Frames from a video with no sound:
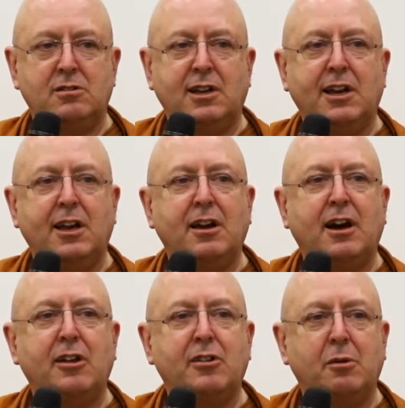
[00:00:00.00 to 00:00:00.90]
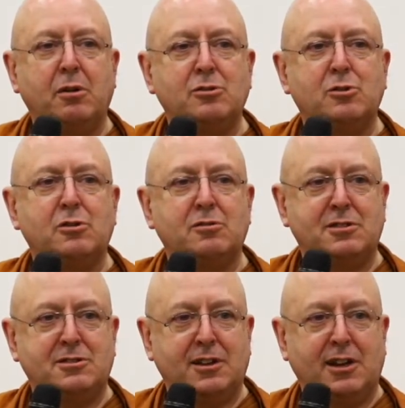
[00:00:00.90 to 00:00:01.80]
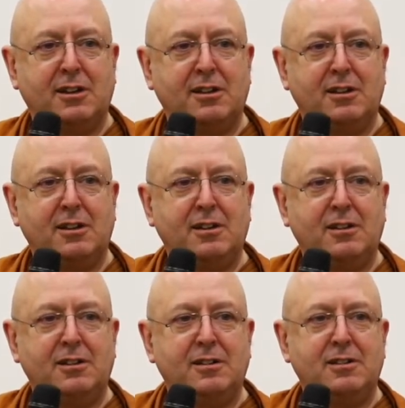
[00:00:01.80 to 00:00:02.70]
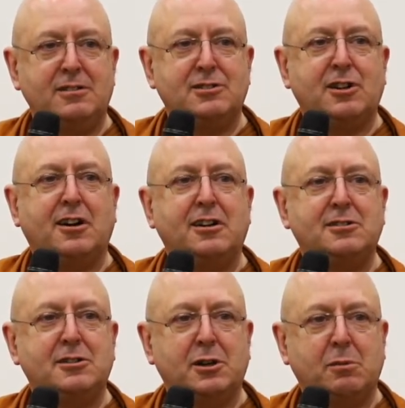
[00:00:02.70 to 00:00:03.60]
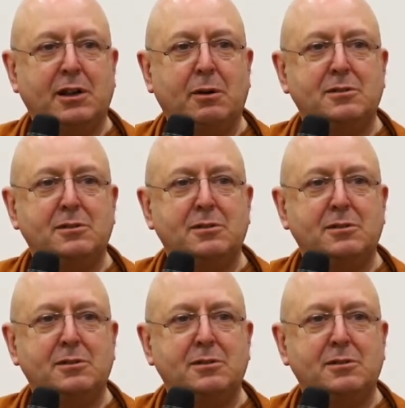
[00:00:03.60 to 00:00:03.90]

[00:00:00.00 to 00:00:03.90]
taking other tourists there, charging them, that